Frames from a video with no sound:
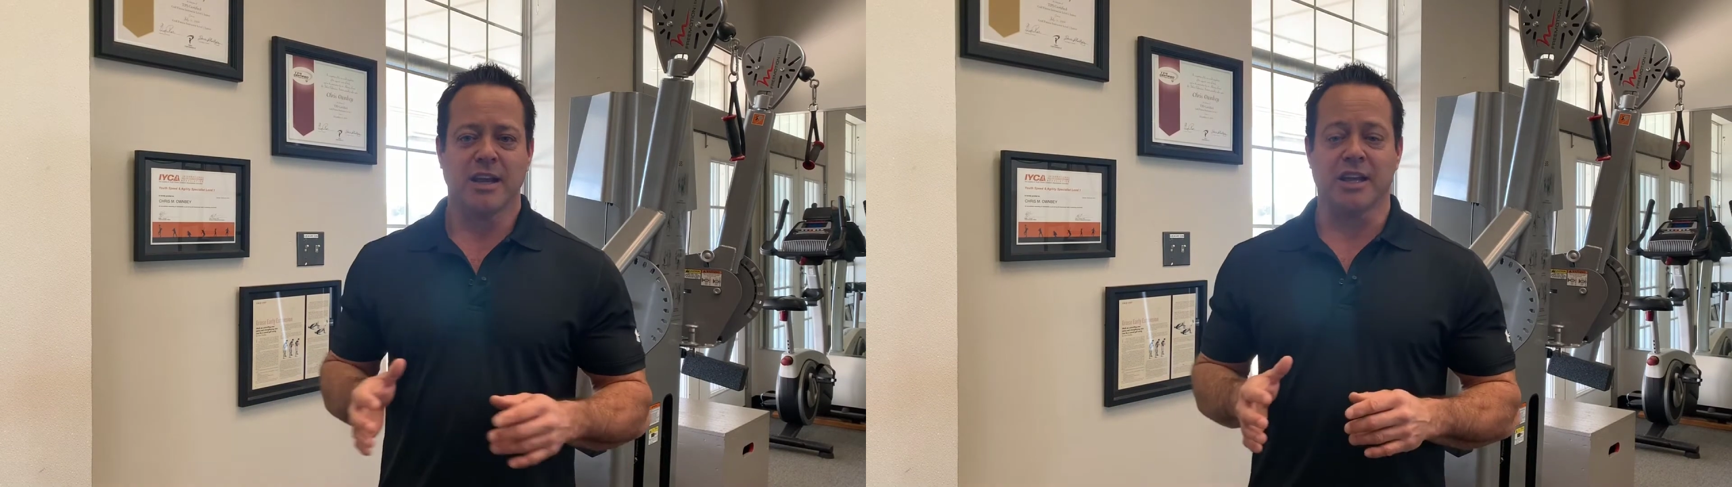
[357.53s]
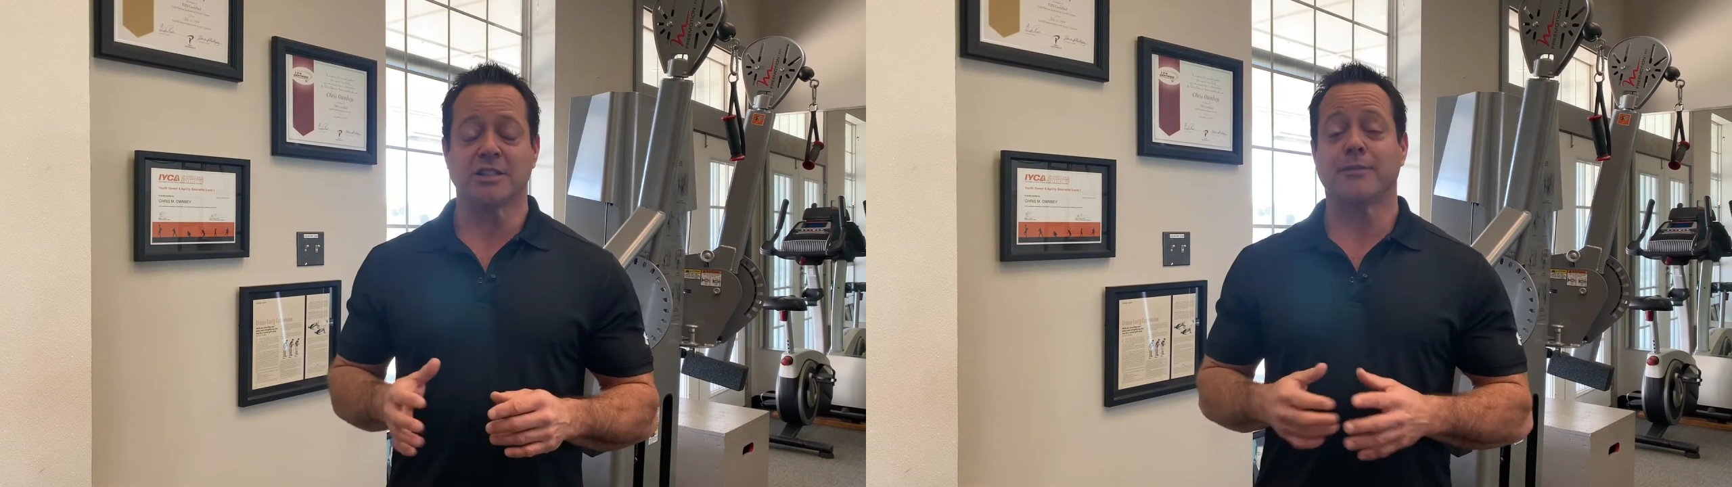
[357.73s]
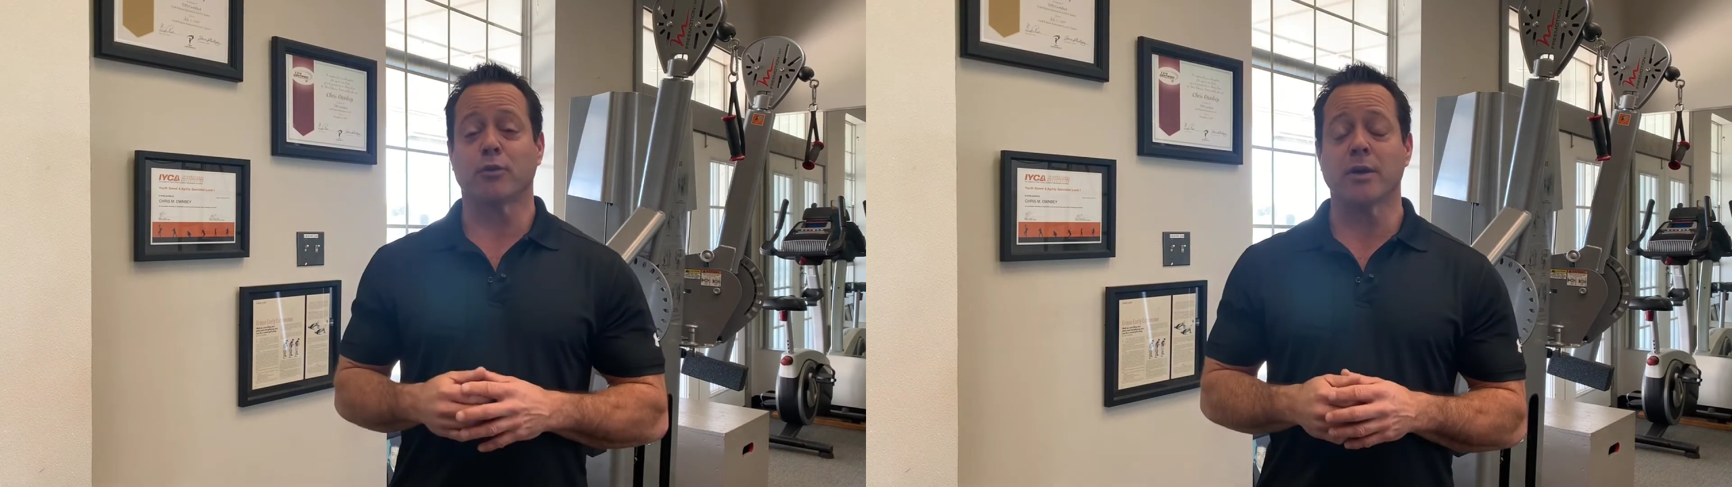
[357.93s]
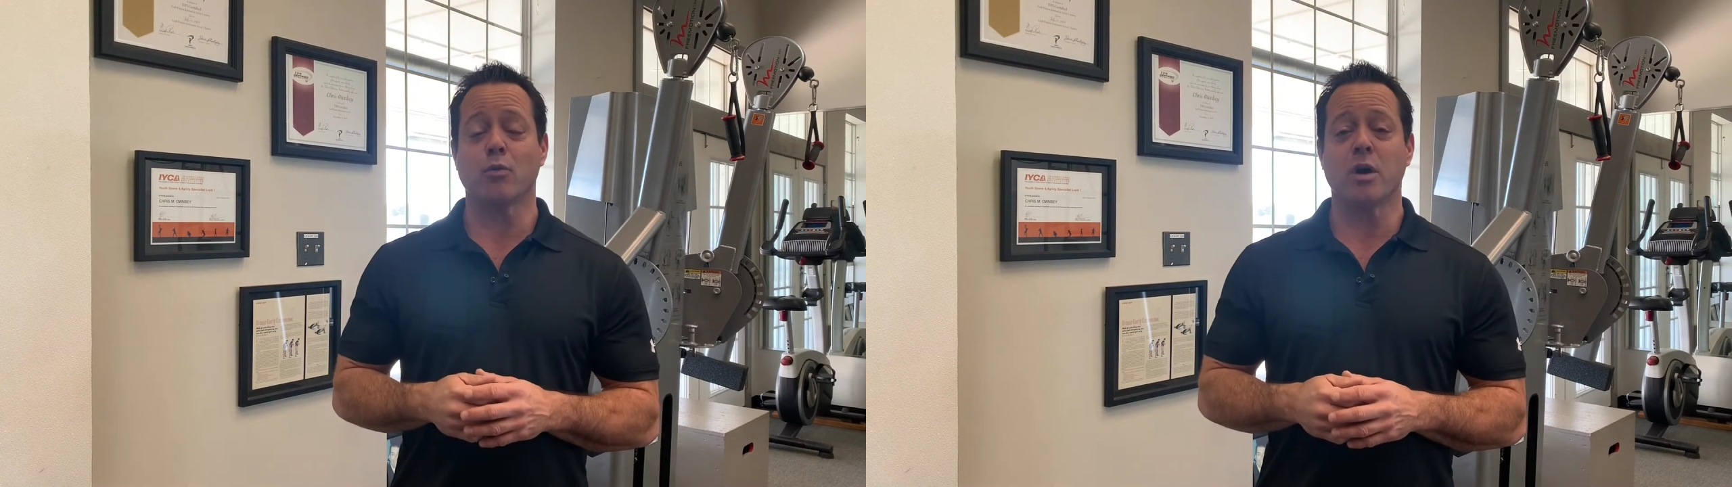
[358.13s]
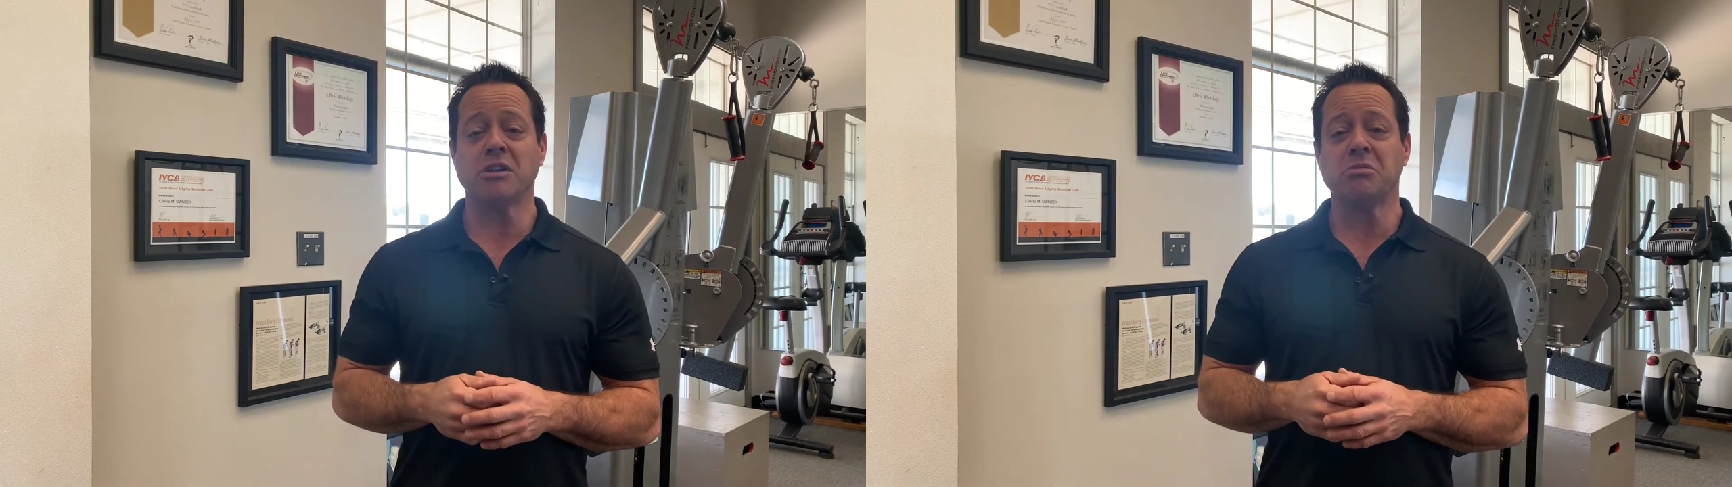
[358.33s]
Is it for
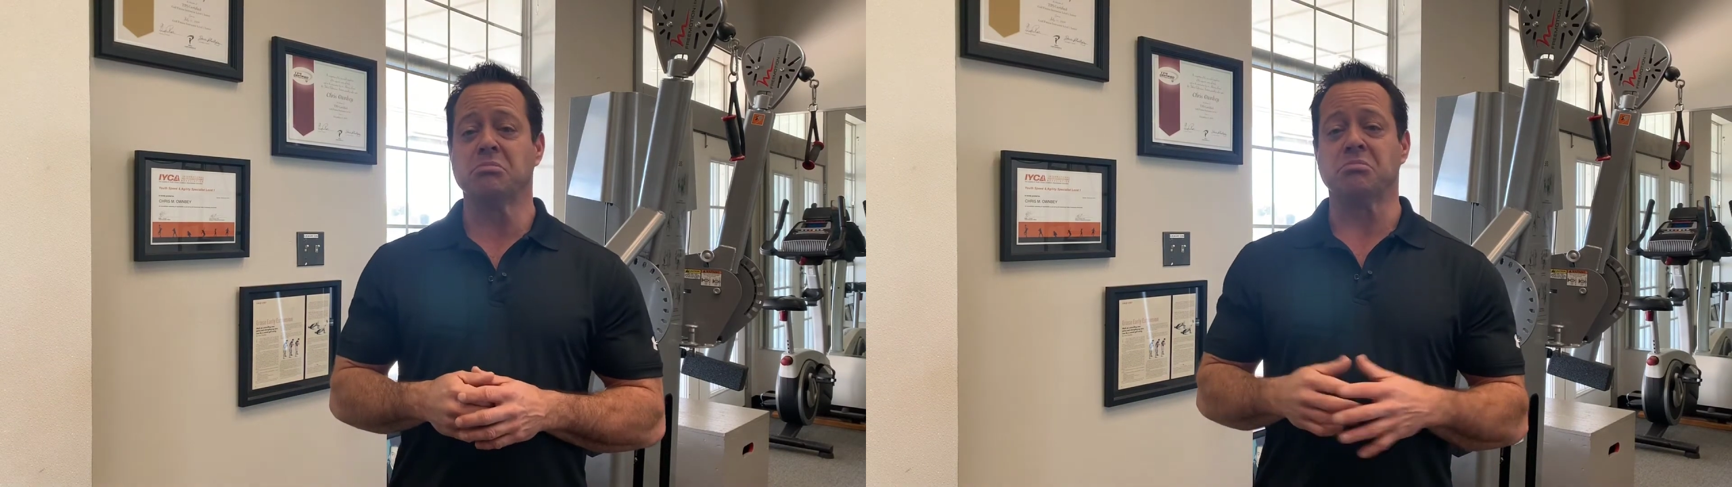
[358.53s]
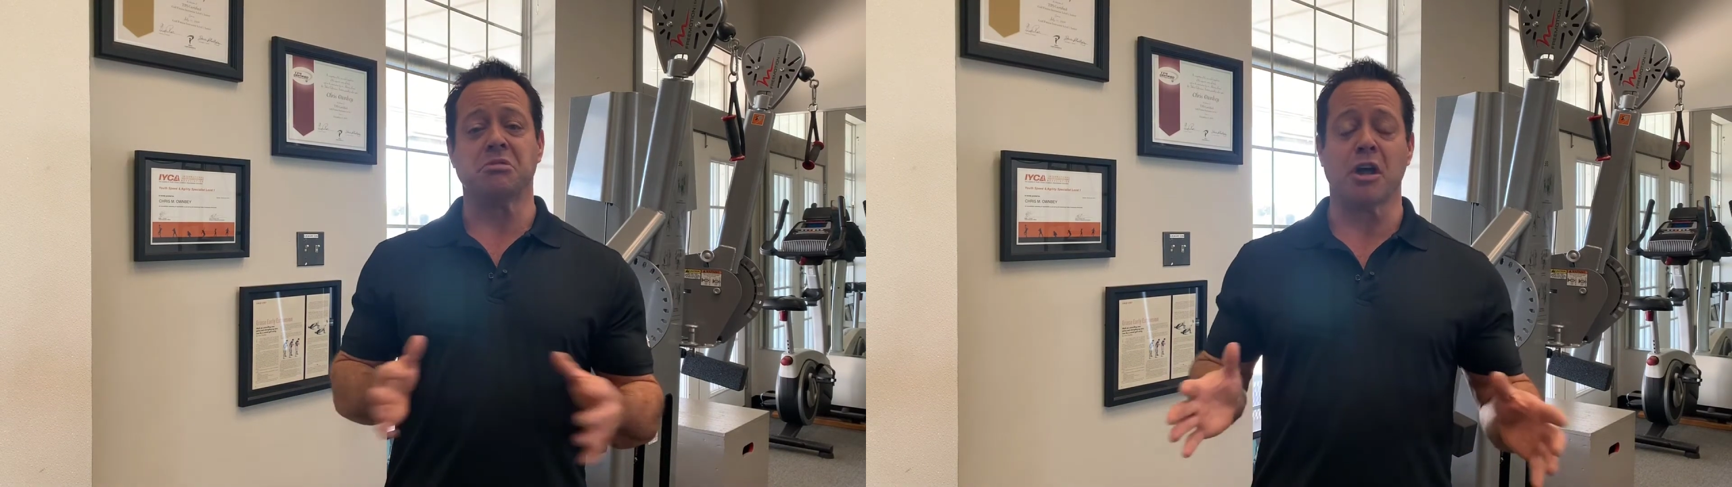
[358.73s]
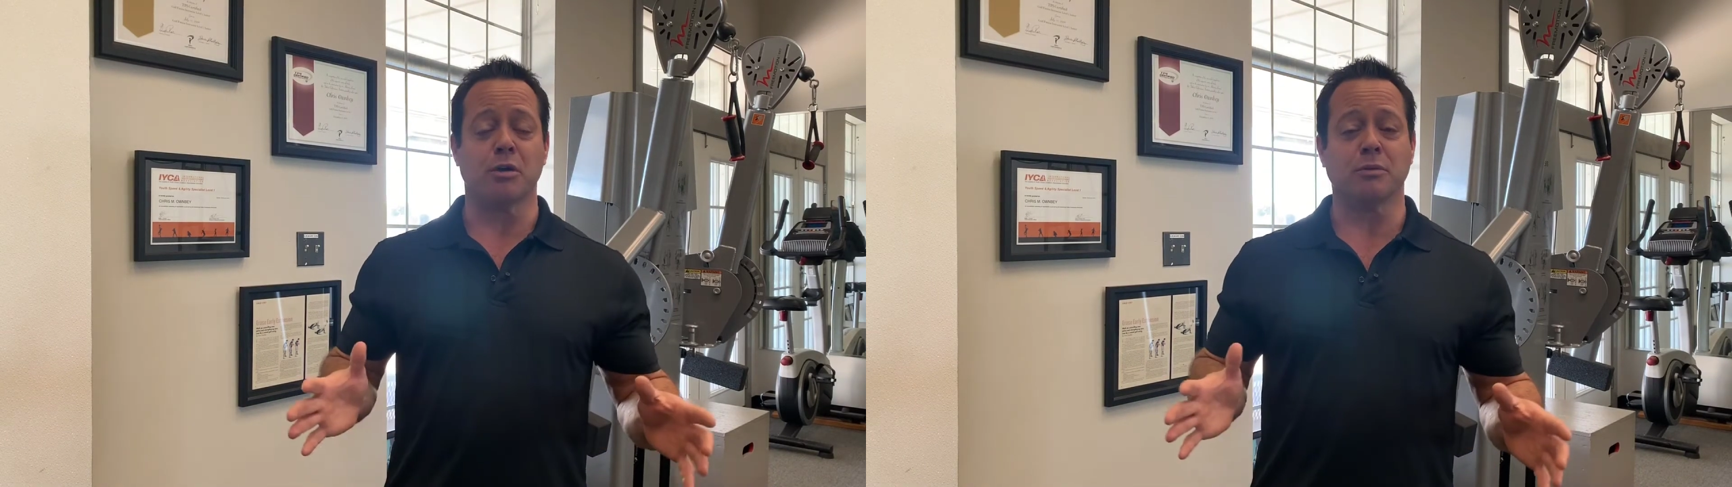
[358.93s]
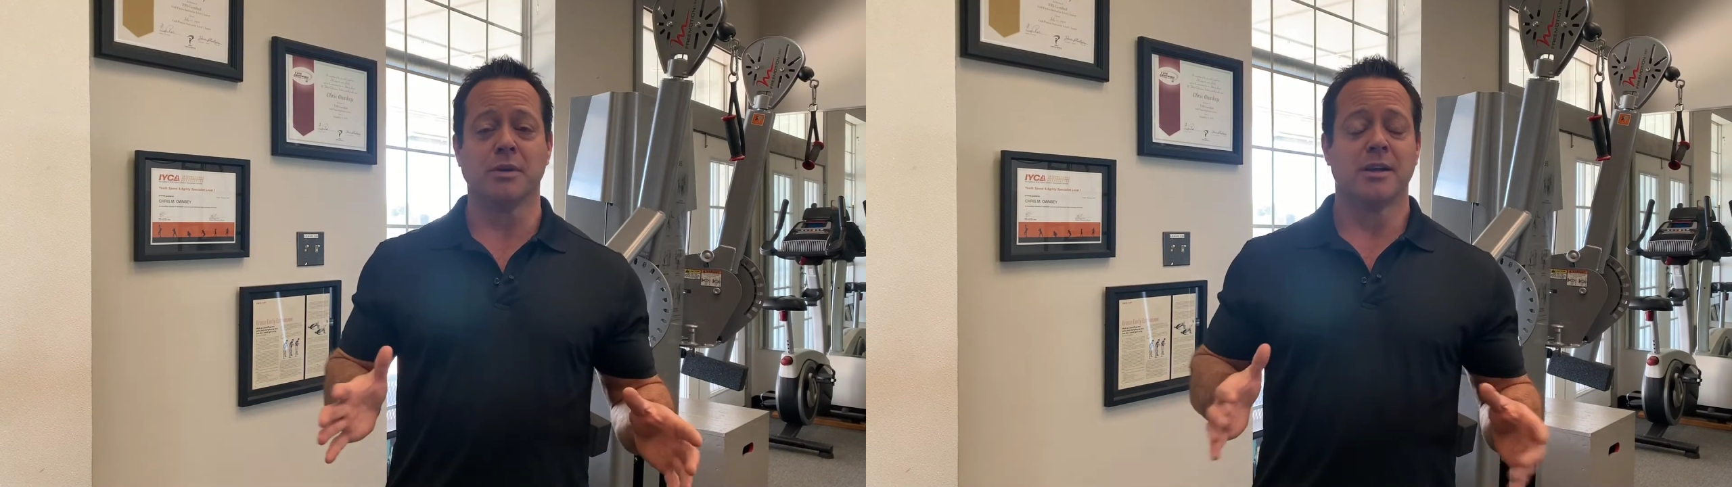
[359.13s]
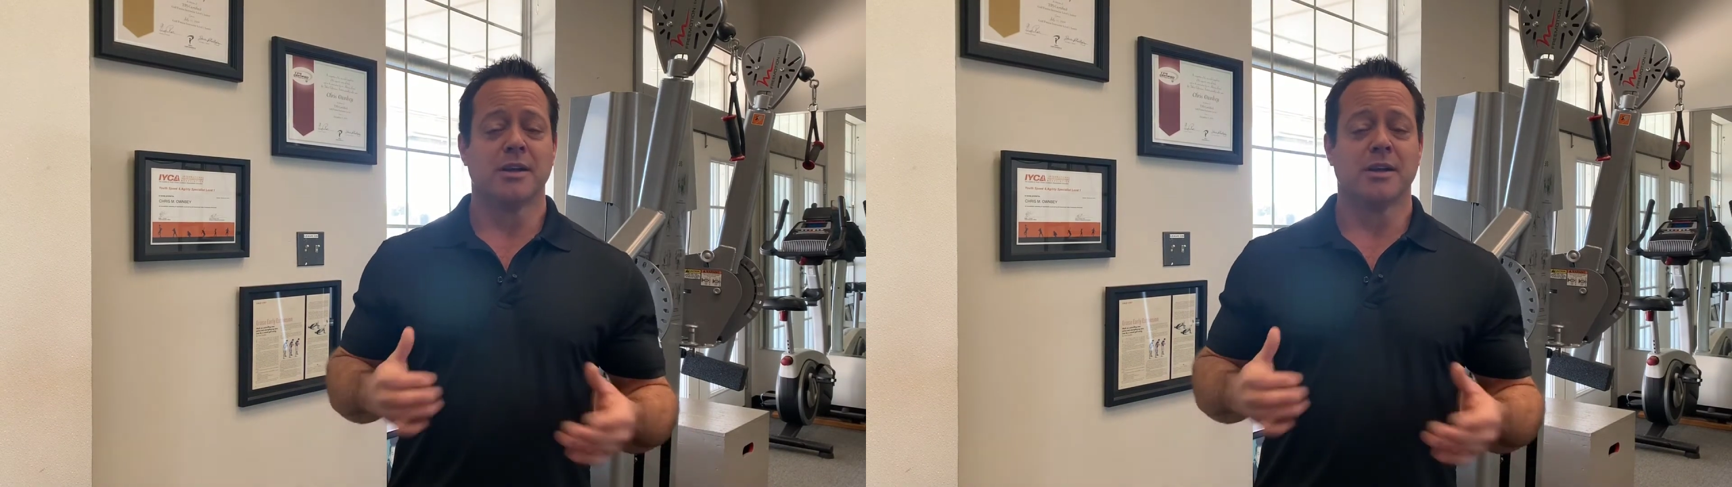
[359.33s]
everyone? No.